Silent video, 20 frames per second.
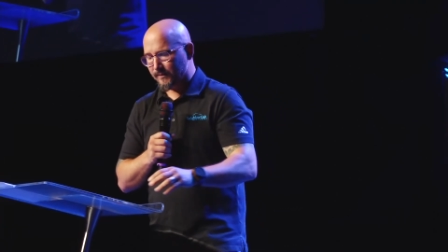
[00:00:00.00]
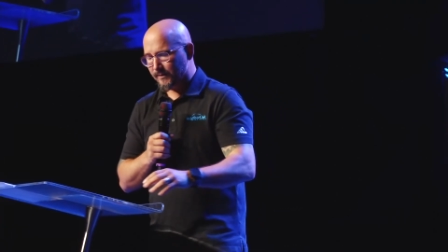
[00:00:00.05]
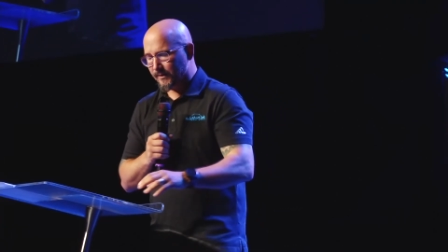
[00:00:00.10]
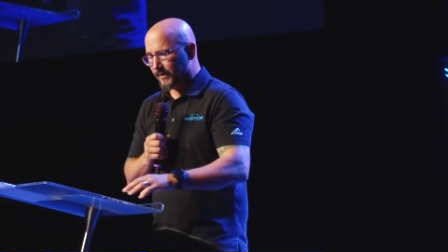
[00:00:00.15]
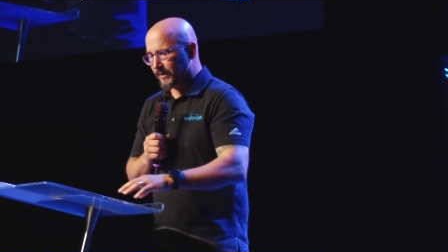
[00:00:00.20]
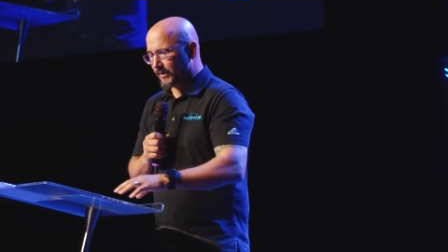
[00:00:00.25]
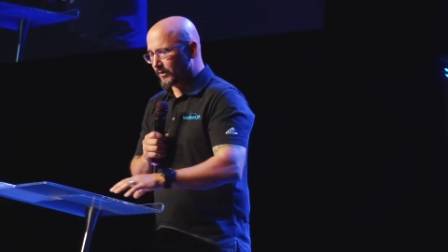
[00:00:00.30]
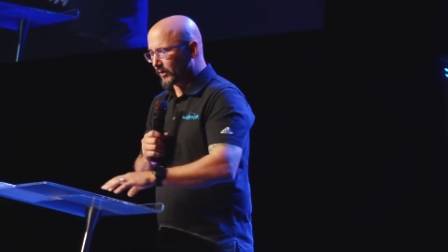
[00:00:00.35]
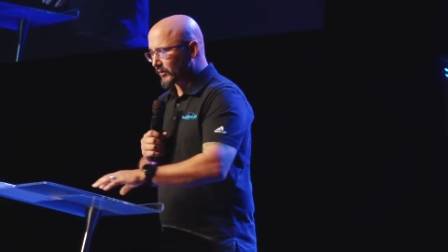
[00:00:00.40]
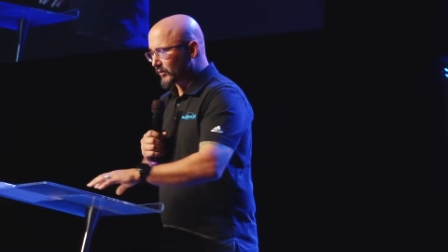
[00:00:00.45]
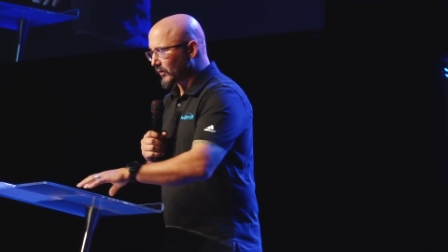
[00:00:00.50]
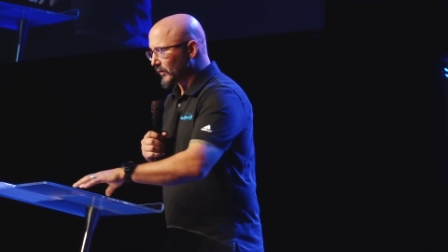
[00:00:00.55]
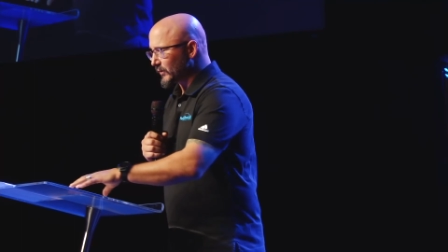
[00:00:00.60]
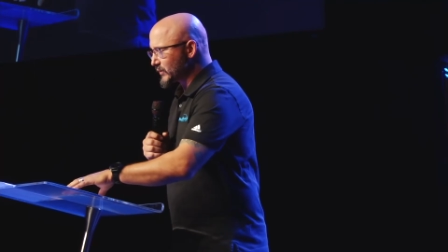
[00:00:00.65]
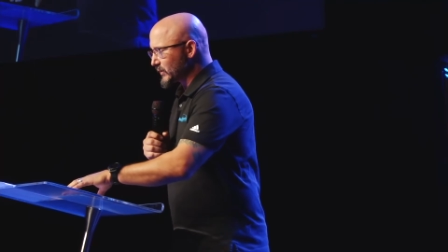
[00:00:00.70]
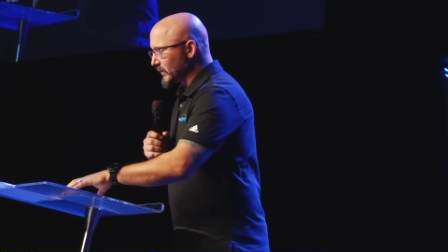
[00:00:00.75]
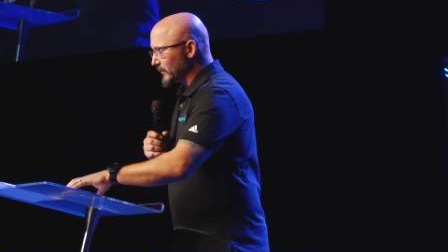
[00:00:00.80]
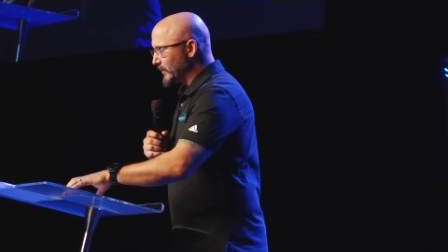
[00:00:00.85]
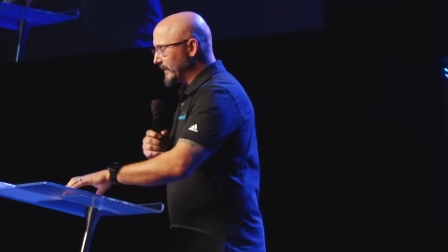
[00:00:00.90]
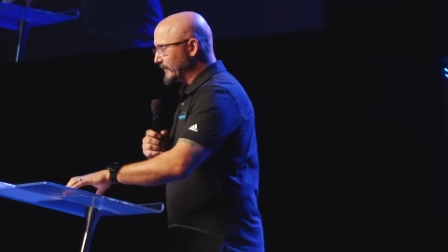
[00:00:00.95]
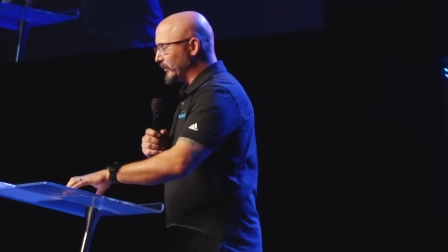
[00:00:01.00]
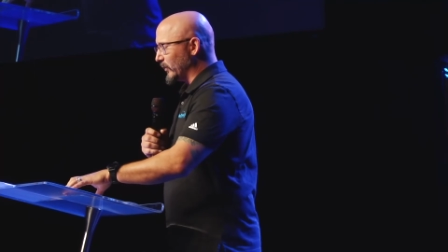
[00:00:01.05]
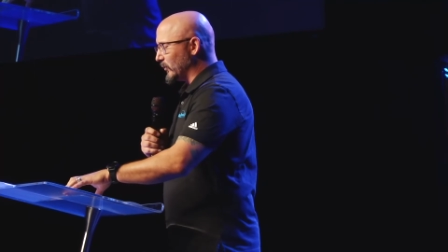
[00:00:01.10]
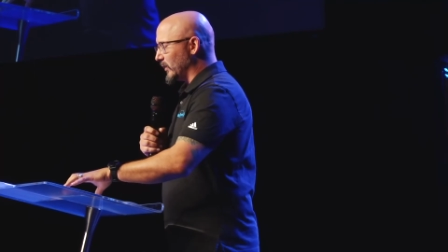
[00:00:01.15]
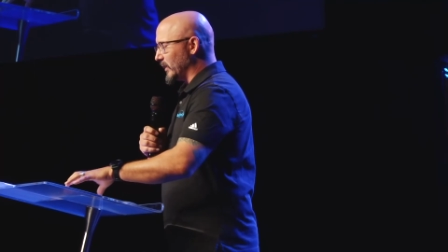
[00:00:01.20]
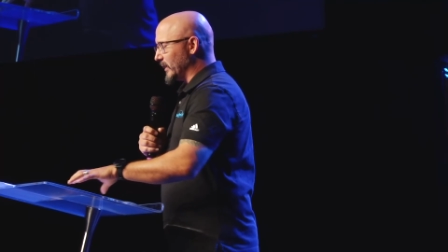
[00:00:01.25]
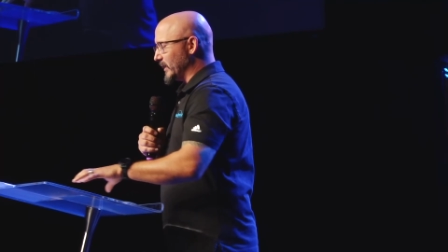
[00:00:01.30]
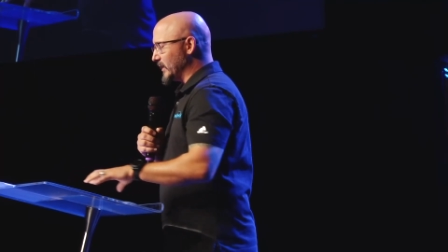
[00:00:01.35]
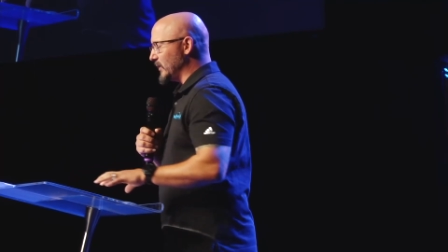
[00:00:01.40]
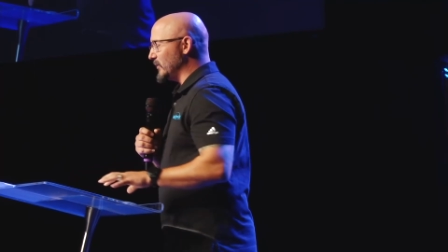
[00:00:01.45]
in our culture, people
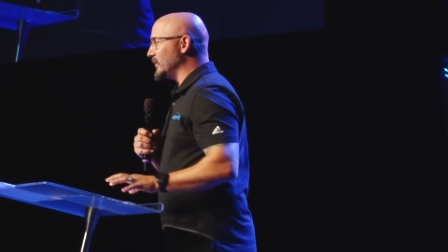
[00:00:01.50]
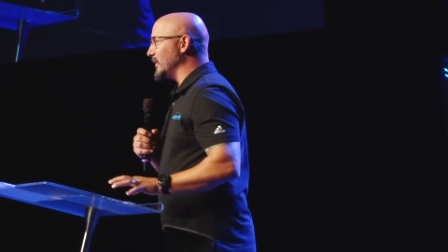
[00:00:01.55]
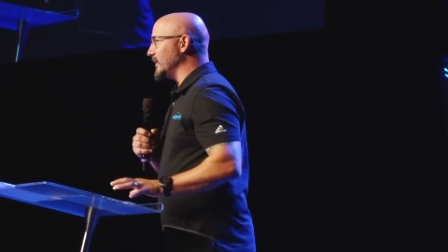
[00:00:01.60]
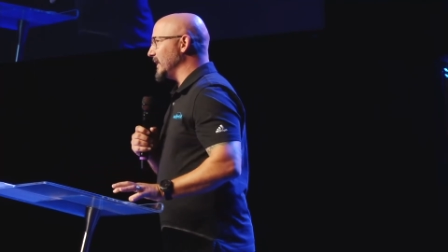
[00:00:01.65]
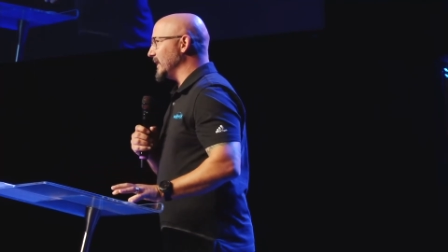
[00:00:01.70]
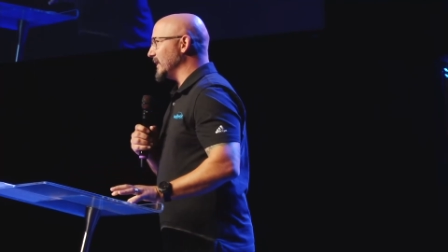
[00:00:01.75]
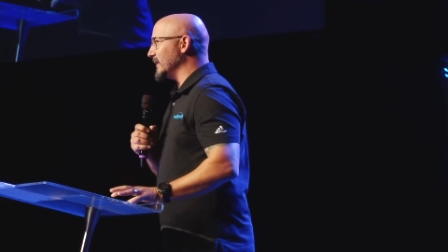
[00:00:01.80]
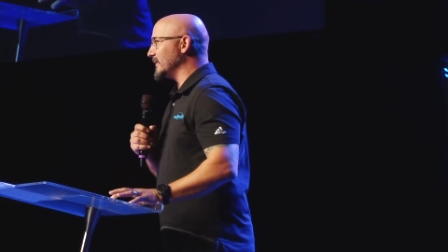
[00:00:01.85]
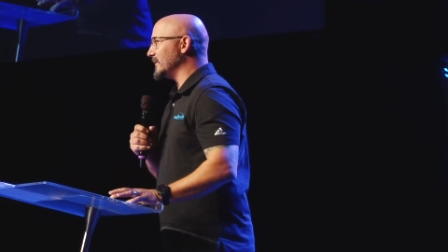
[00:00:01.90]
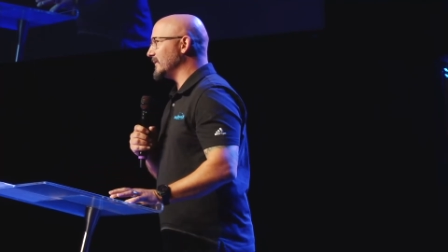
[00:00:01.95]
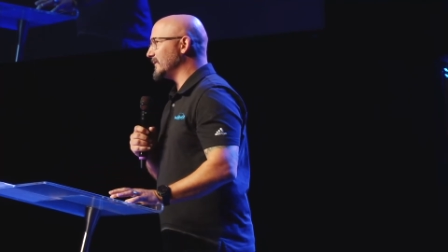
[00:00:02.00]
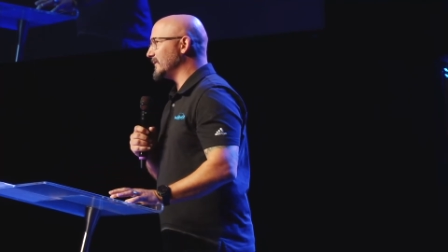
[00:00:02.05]
want unity.